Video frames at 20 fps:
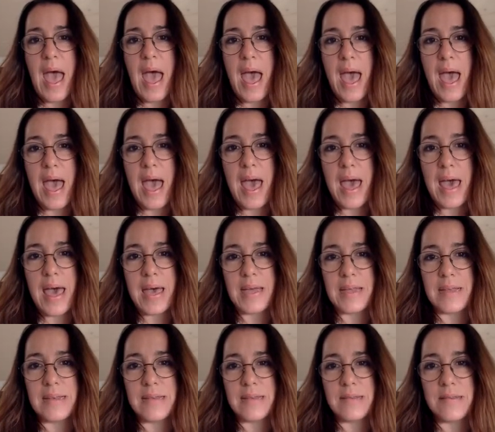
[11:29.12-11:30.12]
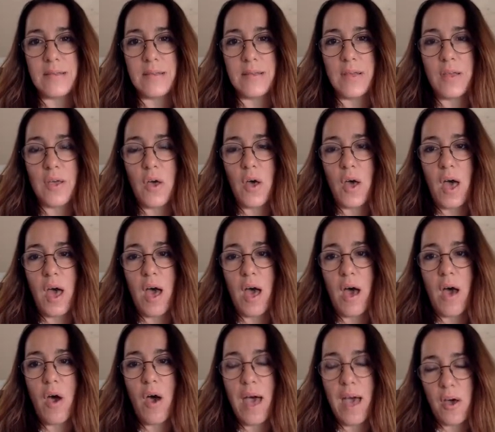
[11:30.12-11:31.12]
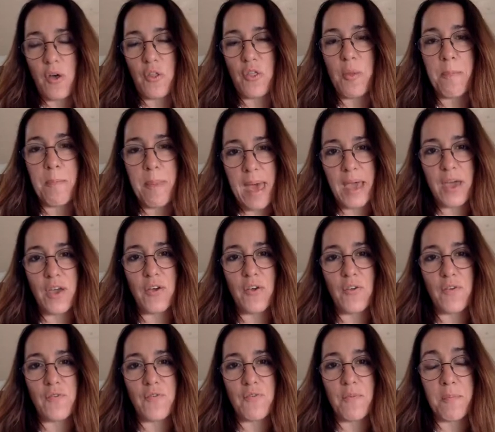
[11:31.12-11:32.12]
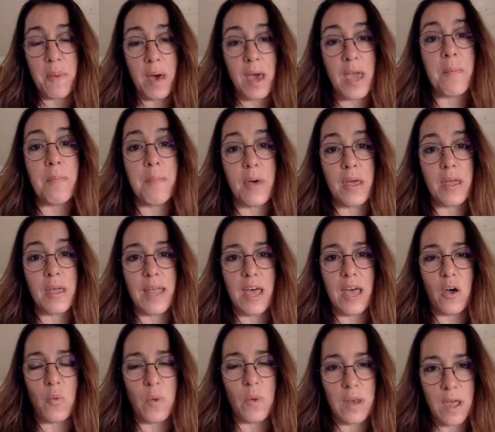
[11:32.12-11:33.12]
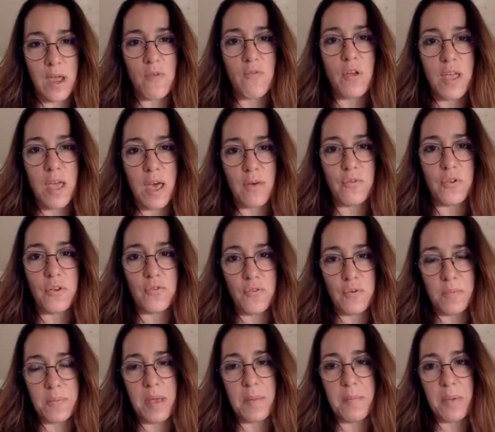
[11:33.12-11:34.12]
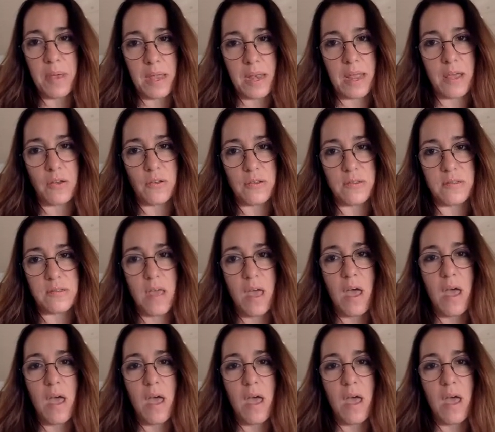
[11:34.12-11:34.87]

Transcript: And on the back of my burnout, when I recovered from my burnout,